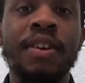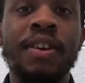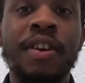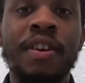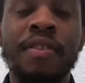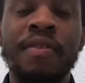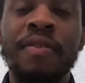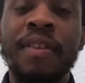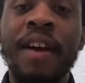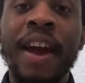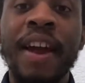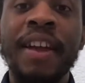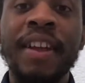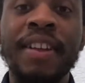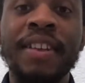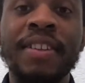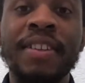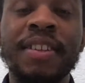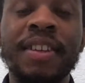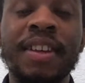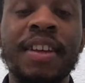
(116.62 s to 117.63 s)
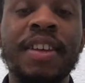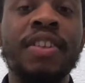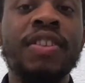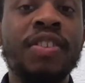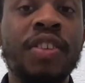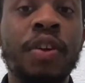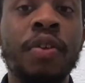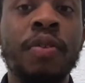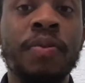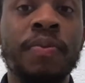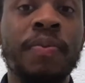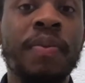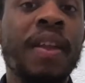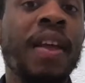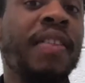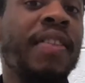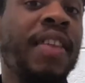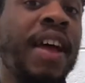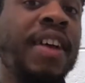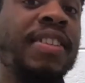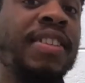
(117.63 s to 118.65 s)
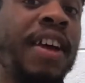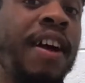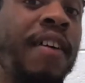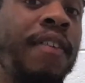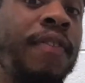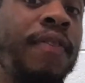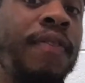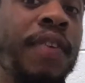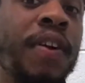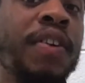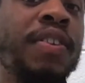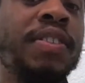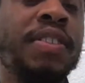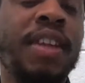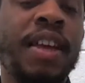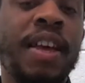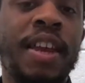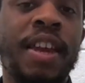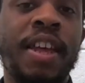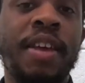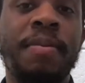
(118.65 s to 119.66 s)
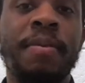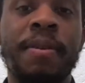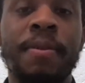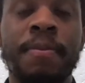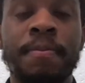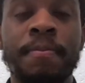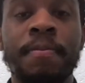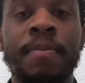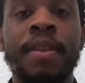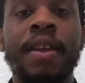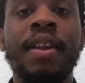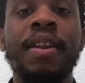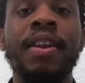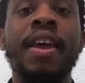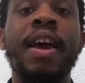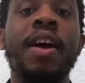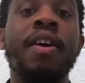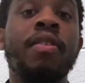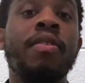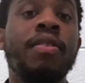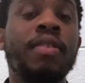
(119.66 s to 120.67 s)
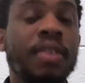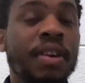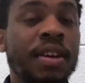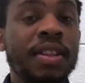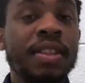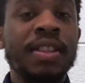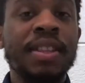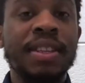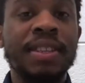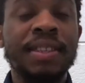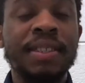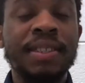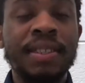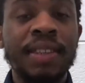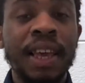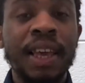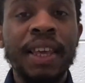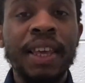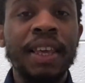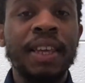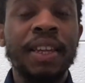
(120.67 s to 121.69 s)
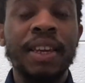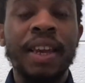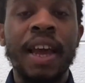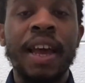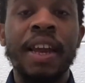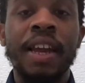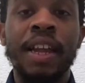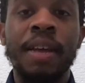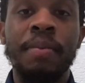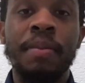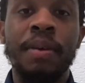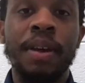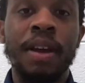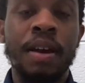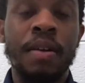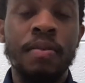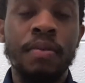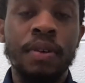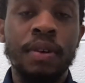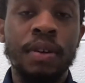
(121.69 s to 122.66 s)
Right? So that's our first dynamic. Now, the second dynamic I want to